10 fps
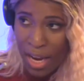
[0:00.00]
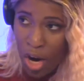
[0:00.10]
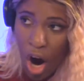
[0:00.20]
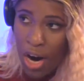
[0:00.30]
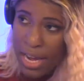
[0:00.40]

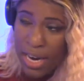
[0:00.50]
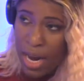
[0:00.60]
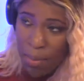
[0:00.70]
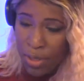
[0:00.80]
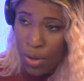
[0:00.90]
Gar ended
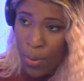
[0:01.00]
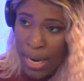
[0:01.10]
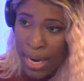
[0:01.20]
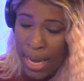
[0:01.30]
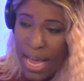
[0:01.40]
up
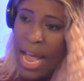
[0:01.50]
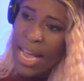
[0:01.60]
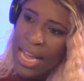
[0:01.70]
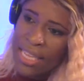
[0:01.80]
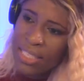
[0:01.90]
doing it.
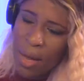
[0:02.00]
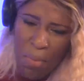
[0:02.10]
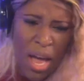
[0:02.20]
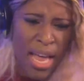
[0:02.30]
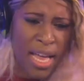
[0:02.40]

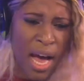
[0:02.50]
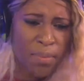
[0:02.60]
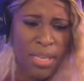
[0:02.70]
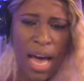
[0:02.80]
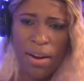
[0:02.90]
He
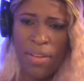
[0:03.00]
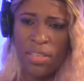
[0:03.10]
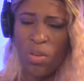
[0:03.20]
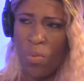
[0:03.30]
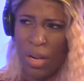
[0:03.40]
comes out of
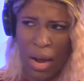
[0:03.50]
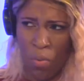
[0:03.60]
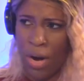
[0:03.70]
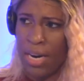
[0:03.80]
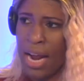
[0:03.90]
his stupor like,
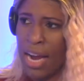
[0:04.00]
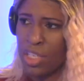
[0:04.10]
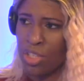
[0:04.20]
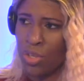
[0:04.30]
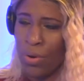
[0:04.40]
what did I
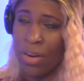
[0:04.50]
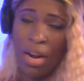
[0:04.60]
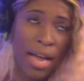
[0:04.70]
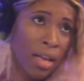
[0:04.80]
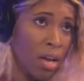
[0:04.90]
just do? And you're
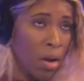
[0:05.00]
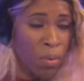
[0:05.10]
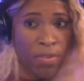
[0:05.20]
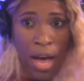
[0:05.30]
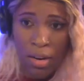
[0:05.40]
like,
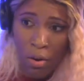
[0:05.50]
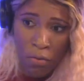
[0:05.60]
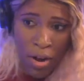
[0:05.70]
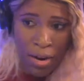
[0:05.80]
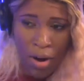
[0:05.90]
we've got to go
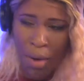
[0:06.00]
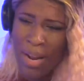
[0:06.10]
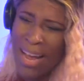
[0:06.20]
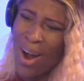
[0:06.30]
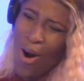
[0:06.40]
find Rob.
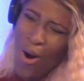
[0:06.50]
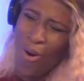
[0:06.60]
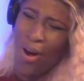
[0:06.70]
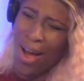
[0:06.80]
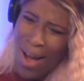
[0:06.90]
I'm like,
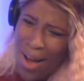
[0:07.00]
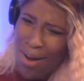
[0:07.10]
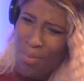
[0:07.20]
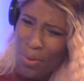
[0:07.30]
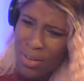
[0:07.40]

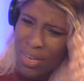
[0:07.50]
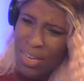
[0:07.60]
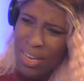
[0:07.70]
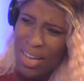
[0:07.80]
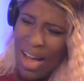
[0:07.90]
whoa, hold on
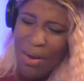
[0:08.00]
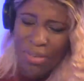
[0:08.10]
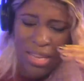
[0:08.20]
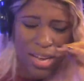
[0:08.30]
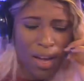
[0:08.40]
now. I
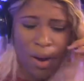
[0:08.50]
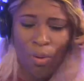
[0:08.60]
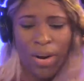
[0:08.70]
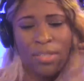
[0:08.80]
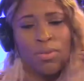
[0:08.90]
was like,
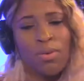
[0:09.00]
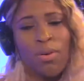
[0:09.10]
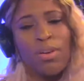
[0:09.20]
yo, Rachel.